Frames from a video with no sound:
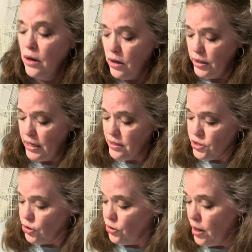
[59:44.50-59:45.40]

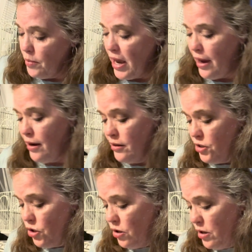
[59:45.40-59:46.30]
Instagram and
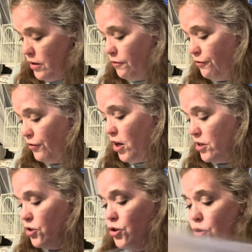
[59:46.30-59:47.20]
on
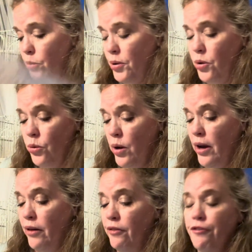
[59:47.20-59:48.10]
Flosstube who
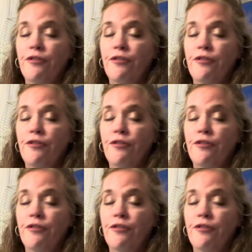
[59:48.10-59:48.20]
have